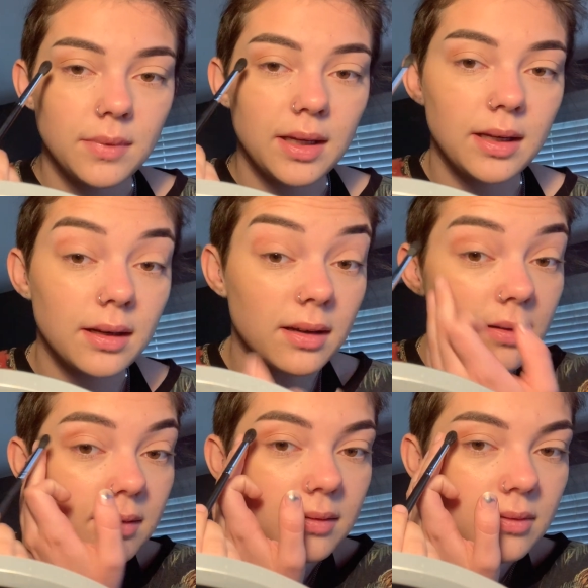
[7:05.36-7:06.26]
And
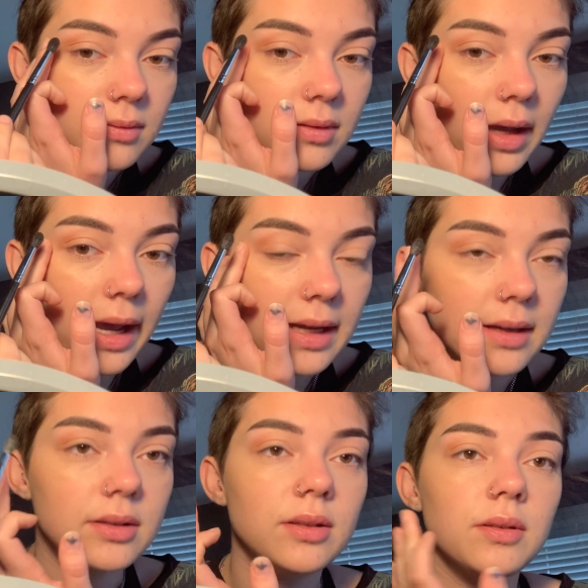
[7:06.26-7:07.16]

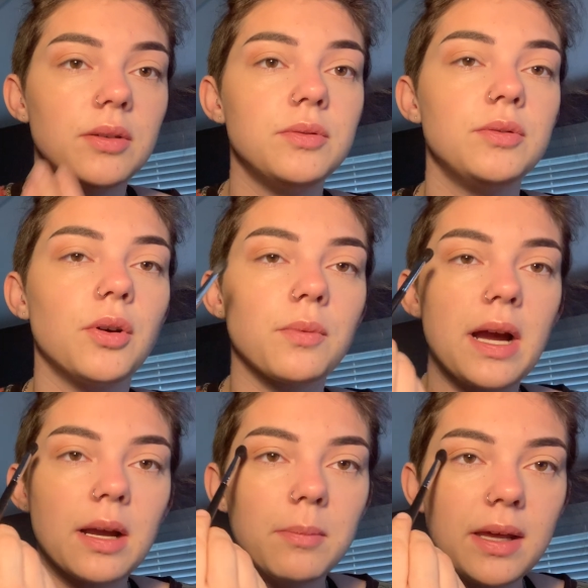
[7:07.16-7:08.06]
I don't
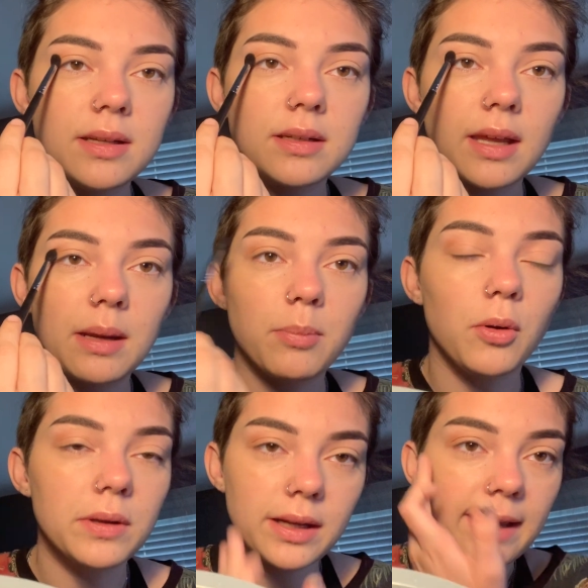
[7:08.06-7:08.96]
recommend like
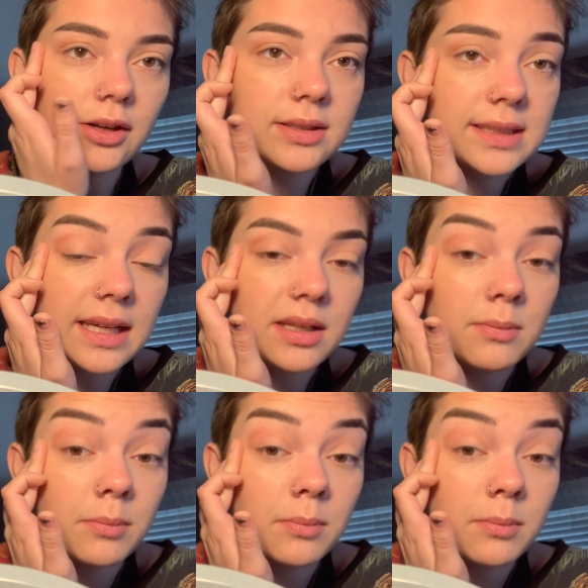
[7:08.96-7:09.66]
pulling at your skin,